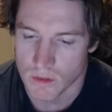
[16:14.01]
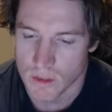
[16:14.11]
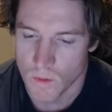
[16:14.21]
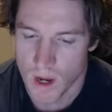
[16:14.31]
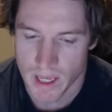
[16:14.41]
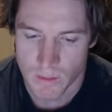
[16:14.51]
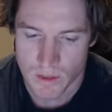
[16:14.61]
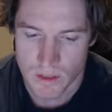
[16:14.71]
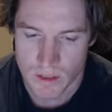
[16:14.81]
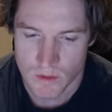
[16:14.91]
twine,
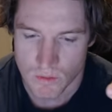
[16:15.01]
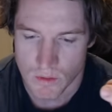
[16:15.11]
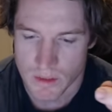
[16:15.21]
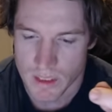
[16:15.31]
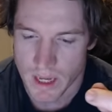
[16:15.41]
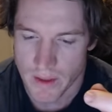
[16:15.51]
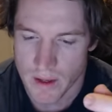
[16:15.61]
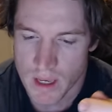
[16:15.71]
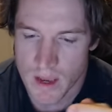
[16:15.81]
which you need to roll in together,